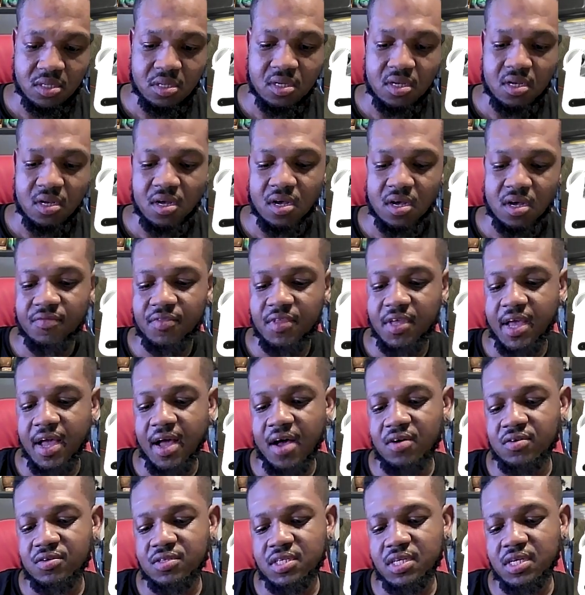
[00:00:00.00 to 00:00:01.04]
of the
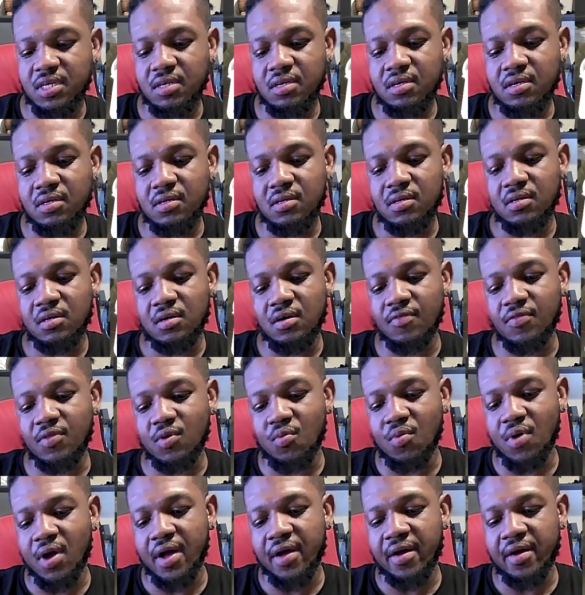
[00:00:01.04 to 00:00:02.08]
housing of the
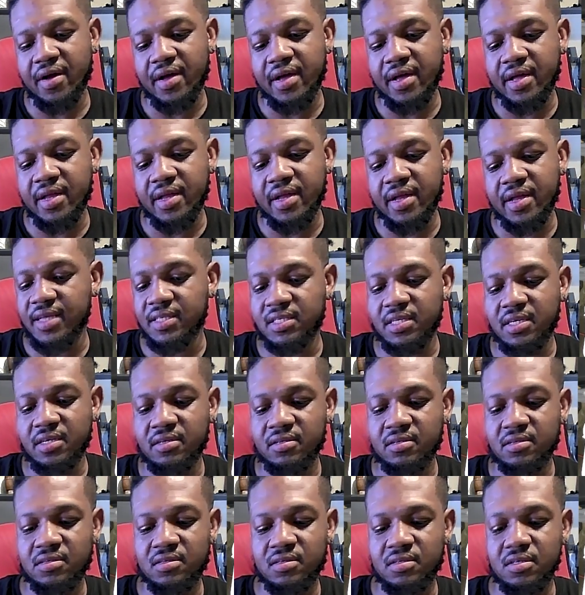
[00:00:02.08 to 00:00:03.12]
wire, and that's it.
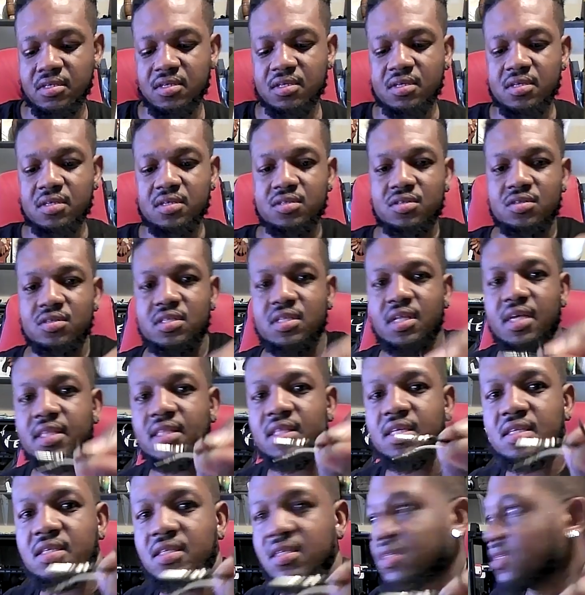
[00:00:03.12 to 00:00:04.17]
Just like
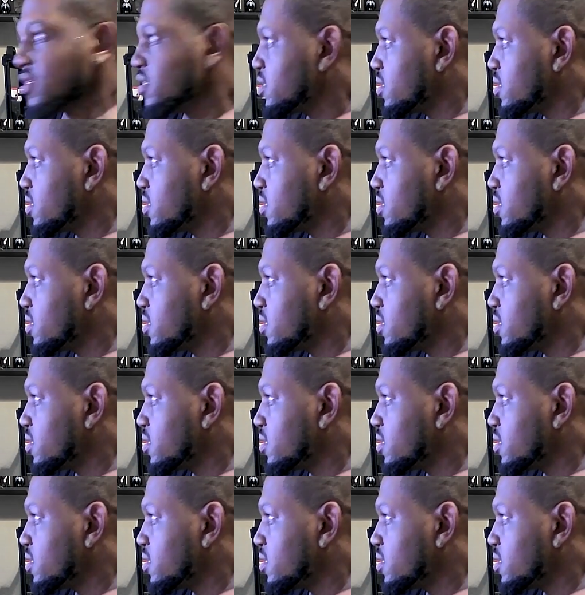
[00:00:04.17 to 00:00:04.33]
this.